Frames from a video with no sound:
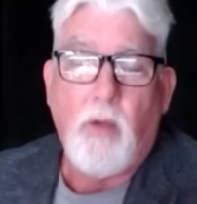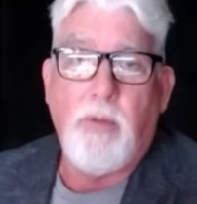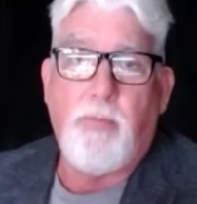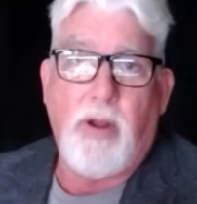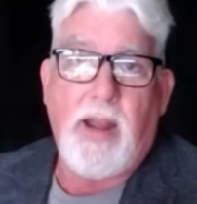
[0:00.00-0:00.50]

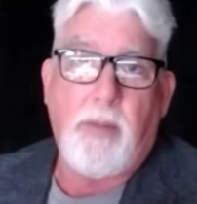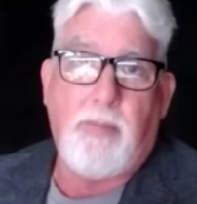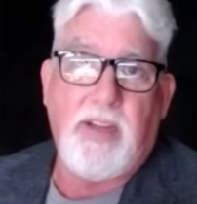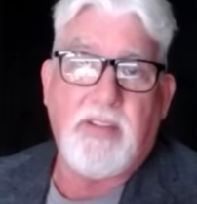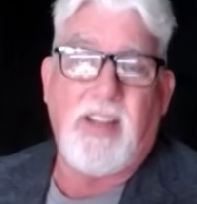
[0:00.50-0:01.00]
We put out a
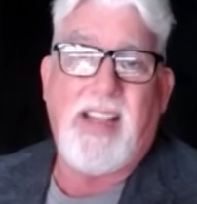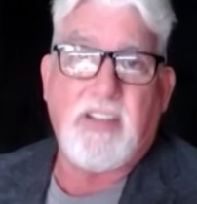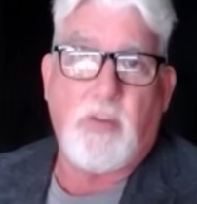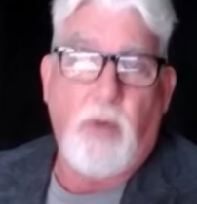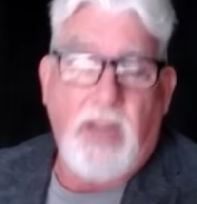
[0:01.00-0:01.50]
piece
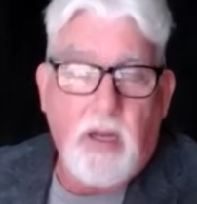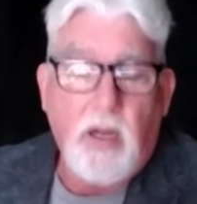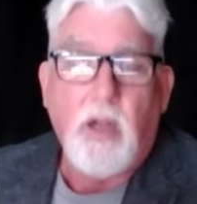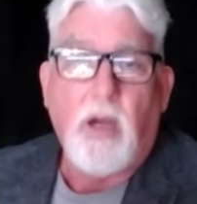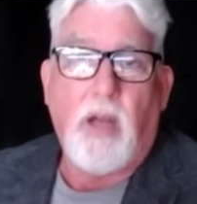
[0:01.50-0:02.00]
last
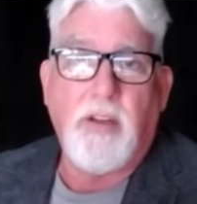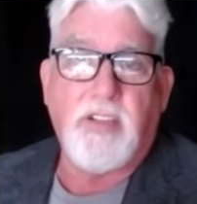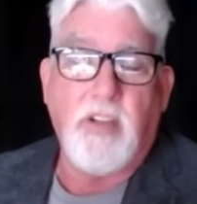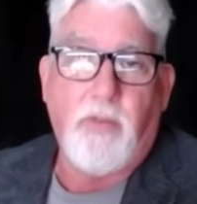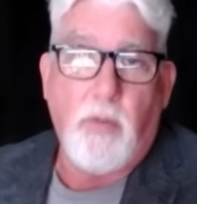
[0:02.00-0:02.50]
week on the
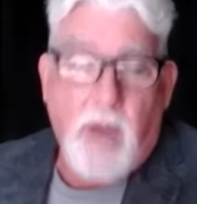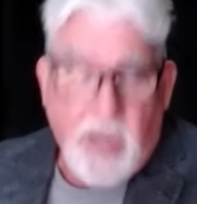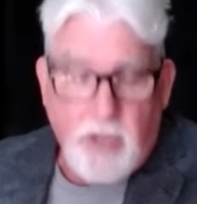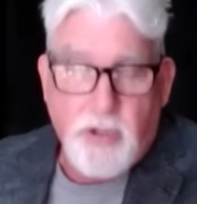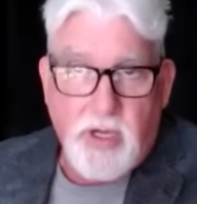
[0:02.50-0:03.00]
silver
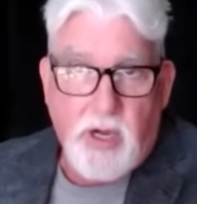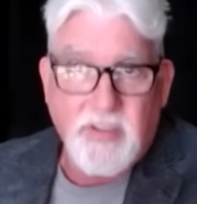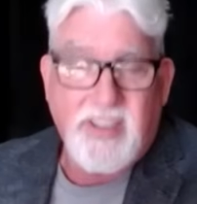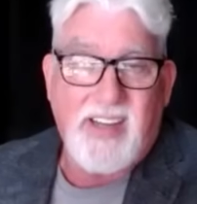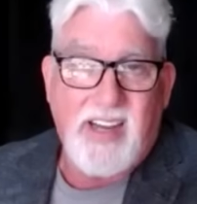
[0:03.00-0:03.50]
mining
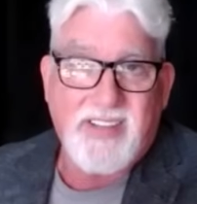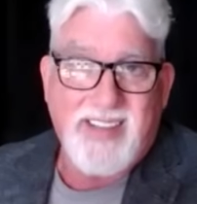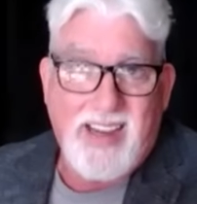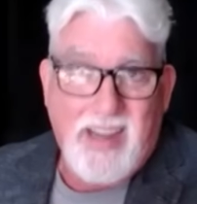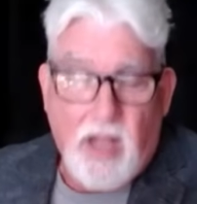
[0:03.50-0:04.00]
shares and the
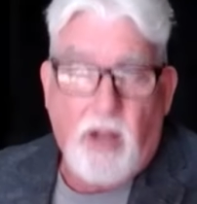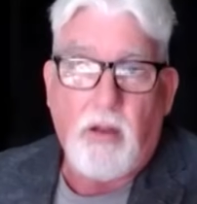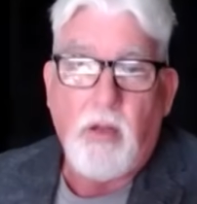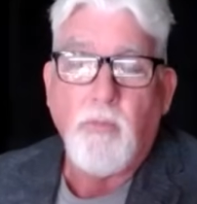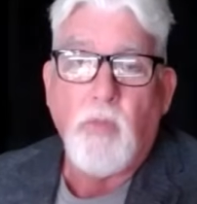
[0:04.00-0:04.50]

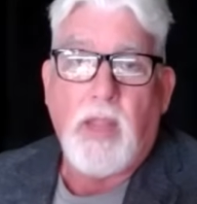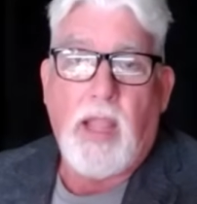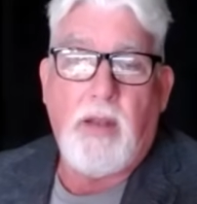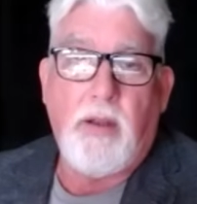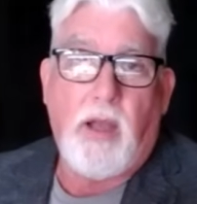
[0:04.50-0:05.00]
SIL,
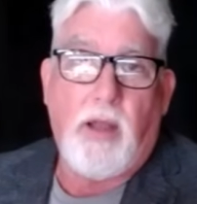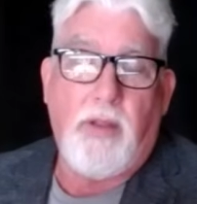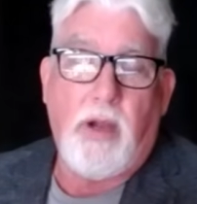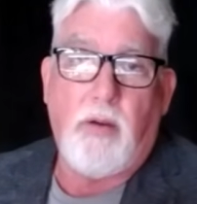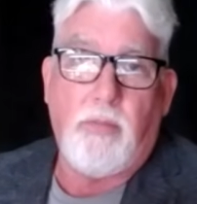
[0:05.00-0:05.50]
and
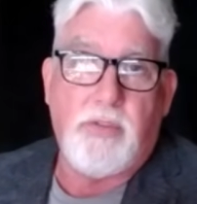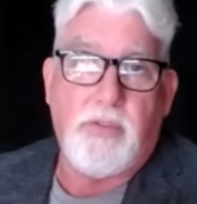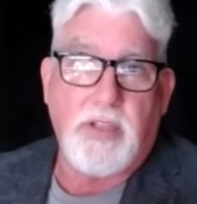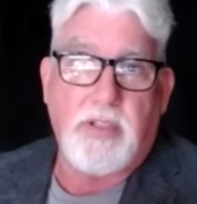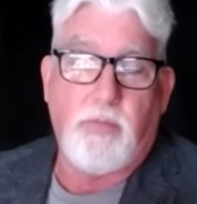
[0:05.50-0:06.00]
they're
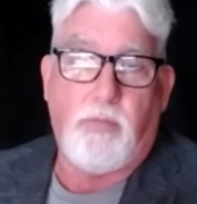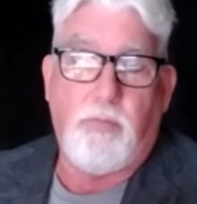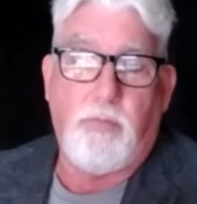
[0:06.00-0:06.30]
just,